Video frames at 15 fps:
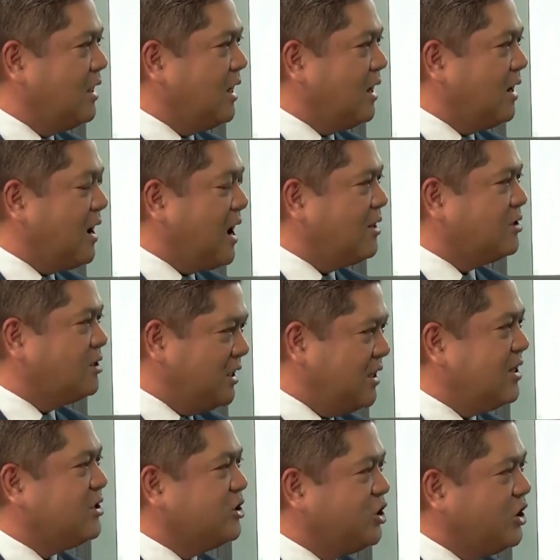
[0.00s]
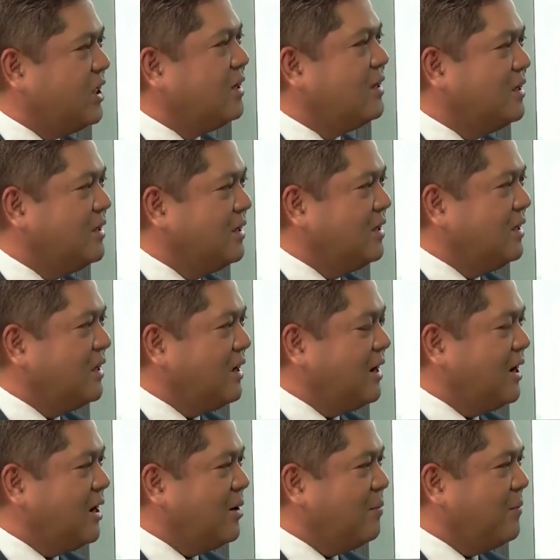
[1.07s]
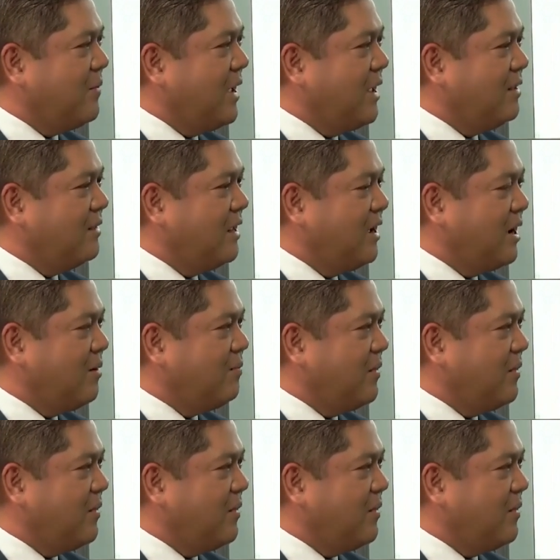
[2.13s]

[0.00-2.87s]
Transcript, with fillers: uh, has ESG um, and um,